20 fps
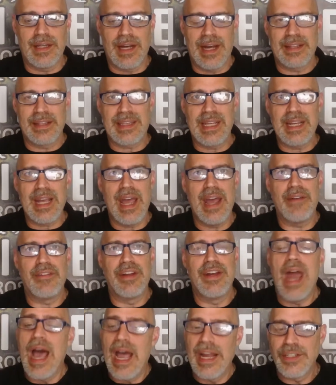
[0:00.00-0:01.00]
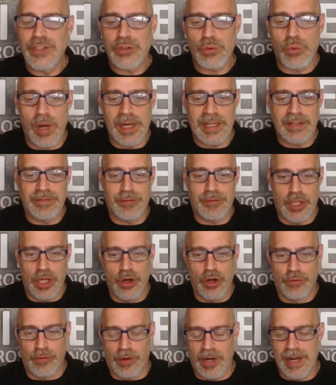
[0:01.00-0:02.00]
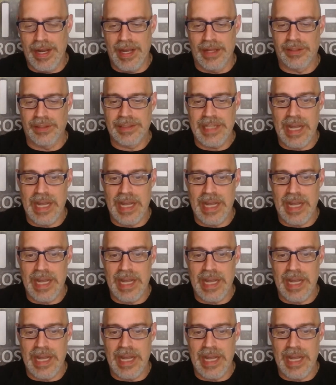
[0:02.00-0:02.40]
I think I have a 920 for the overhead.